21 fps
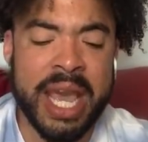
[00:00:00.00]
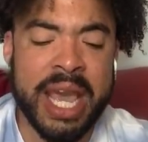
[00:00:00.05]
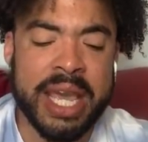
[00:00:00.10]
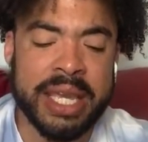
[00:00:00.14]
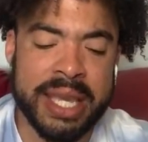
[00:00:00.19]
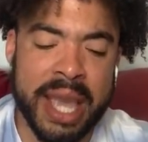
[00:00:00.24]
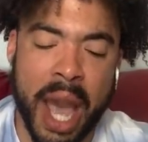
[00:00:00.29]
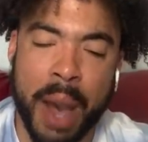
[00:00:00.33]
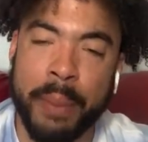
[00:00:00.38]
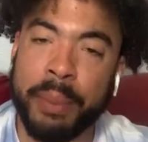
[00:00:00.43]

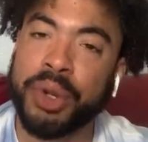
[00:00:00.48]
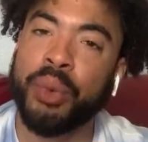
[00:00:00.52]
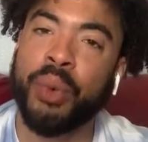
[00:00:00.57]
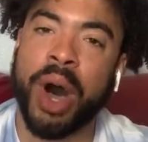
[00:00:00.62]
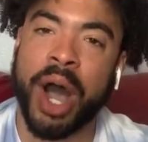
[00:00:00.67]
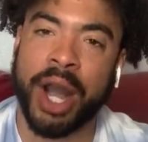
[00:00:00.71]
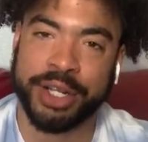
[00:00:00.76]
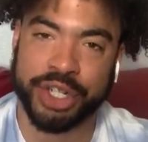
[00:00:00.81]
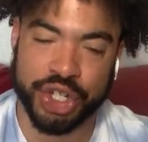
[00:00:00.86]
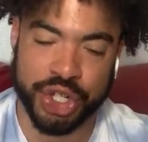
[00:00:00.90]
Yeah, I'm gonna
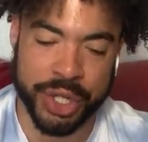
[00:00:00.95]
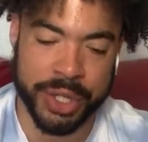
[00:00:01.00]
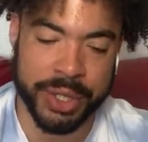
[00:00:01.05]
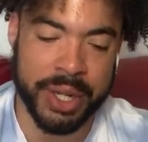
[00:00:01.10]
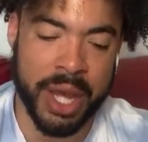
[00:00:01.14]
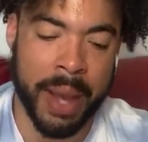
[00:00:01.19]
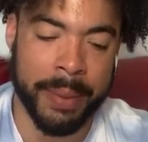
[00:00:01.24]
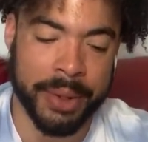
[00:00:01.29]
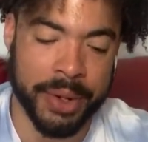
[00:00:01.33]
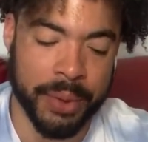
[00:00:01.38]
watch it.
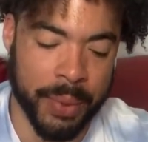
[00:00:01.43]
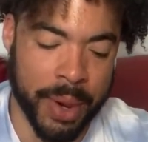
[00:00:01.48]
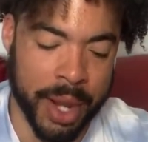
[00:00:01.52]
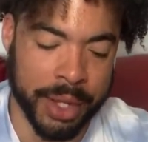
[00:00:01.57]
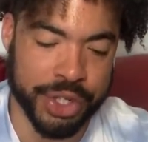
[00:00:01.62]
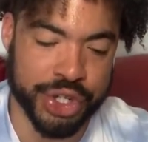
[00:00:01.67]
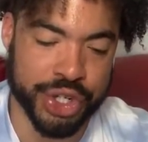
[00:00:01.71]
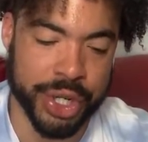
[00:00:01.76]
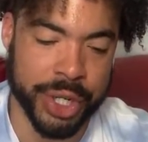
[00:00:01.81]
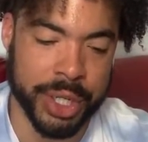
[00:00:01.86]
I'm gonna
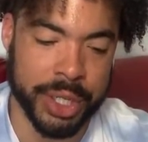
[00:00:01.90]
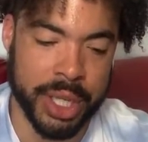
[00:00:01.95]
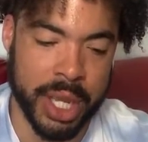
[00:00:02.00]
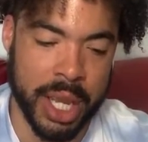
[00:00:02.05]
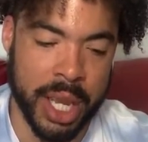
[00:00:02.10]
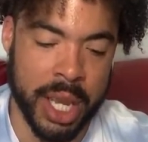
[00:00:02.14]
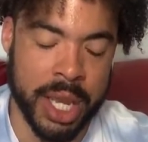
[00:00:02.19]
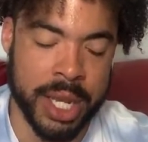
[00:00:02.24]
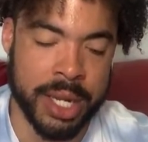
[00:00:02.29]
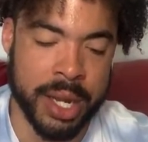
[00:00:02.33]
watch it,
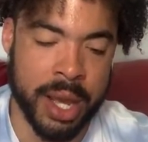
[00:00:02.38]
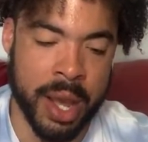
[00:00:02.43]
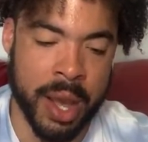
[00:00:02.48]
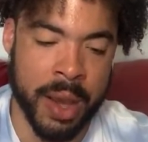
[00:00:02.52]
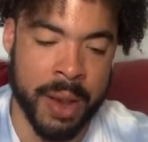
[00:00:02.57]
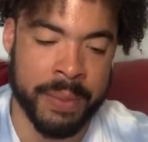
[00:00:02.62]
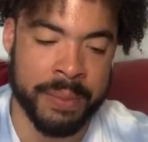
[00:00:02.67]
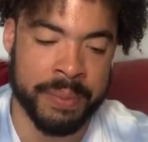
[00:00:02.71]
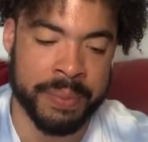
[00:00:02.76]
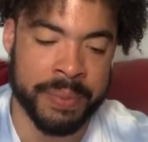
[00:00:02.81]
and
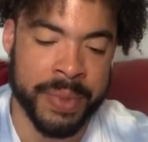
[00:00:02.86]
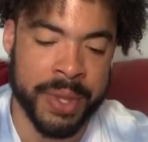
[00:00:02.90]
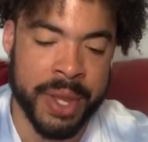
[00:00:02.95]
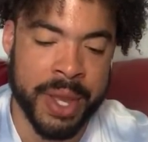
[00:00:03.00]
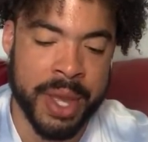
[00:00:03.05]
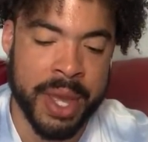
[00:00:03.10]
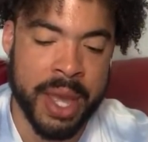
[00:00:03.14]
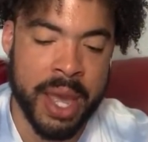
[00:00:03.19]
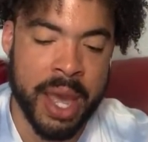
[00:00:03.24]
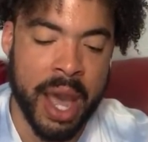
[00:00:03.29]

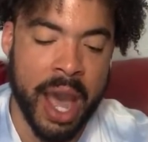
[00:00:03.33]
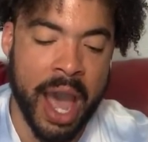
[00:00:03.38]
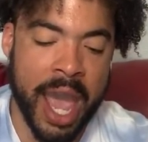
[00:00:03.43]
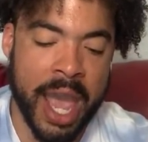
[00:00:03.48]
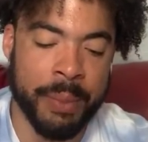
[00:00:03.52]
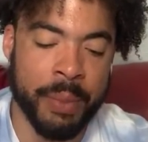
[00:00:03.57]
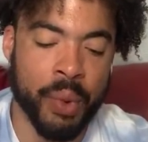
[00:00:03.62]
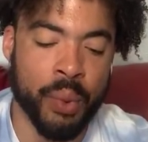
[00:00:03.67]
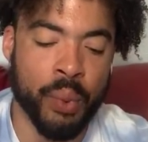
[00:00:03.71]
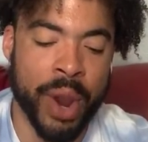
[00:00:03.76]
I
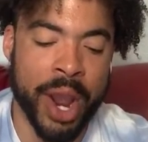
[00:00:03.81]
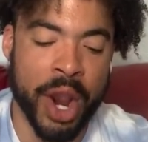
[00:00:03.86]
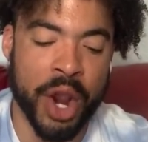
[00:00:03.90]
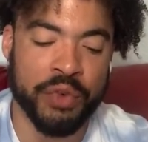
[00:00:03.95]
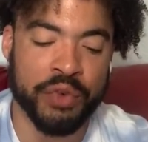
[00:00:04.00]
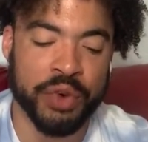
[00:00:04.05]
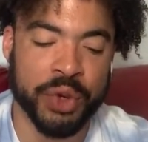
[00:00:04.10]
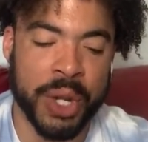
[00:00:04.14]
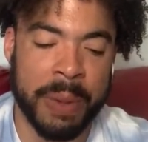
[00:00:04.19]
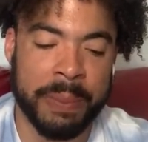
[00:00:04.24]
am aware
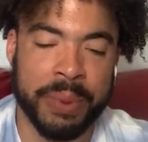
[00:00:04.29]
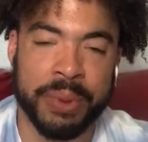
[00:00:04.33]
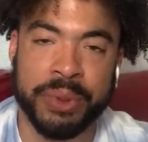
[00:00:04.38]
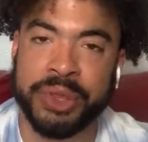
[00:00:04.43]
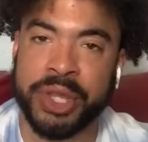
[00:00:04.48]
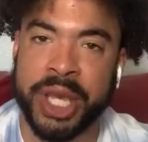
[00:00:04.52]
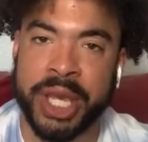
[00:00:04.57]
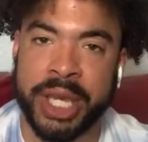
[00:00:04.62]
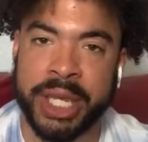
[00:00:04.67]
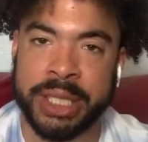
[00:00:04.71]
of a couple
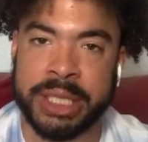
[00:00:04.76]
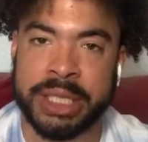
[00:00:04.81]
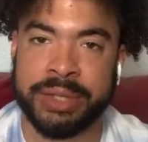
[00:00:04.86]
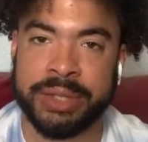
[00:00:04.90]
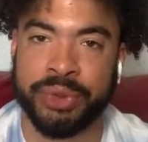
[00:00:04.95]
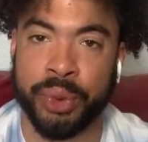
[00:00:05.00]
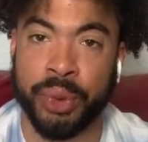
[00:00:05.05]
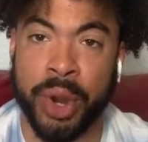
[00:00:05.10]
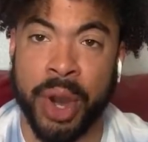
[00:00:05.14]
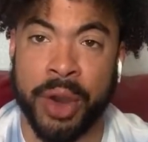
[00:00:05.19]
things
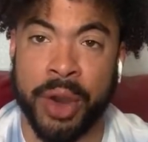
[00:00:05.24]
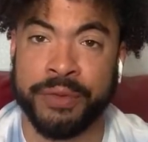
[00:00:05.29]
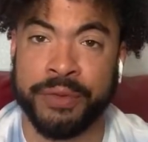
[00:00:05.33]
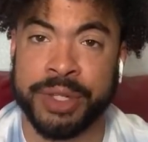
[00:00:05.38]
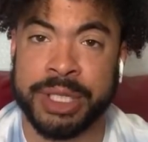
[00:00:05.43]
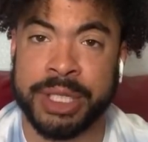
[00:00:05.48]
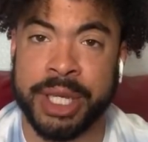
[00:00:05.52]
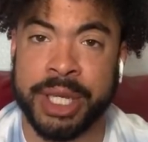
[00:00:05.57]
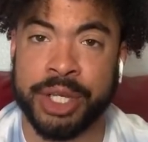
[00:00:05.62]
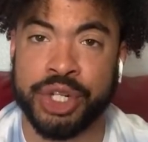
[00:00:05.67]
through
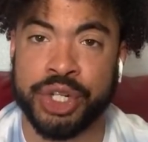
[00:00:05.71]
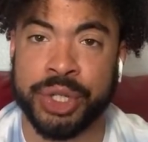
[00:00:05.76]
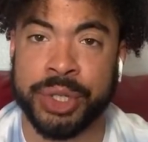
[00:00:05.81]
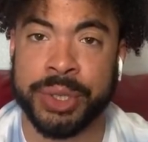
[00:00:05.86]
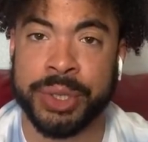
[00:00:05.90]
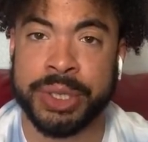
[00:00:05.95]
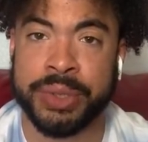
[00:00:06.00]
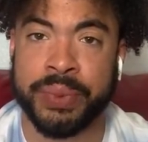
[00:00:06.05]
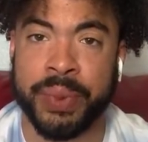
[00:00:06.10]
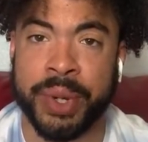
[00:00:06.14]

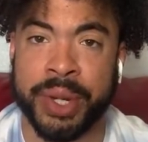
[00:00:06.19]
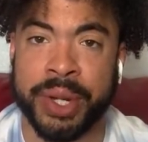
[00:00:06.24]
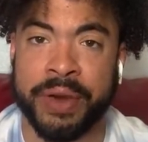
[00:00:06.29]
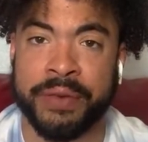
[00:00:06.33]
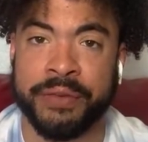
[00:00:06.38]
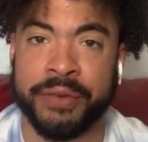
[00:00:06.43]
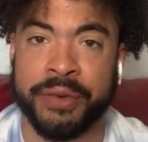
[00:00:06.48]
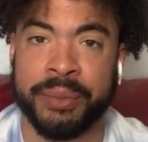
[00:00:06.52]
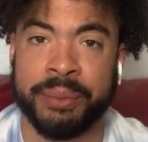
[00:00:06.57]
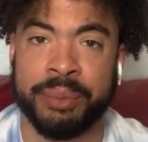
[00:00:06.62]
conversations or whatever.